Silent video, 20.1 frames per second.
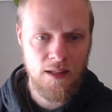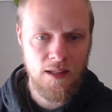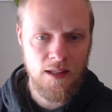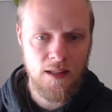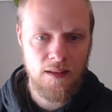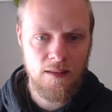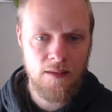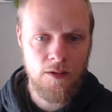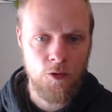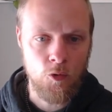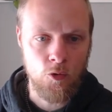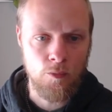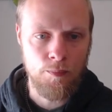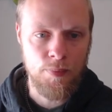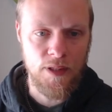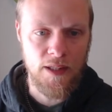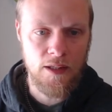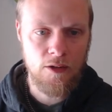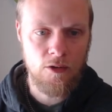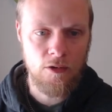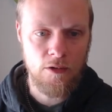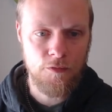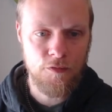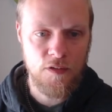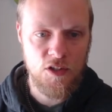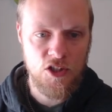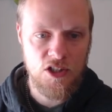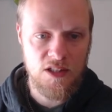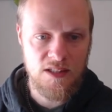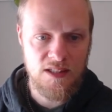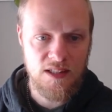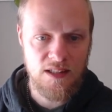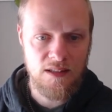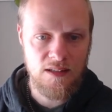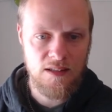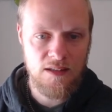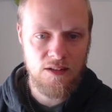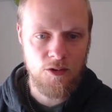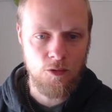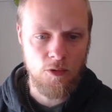2 B coefficients and
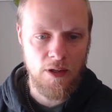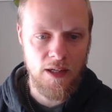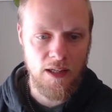2 A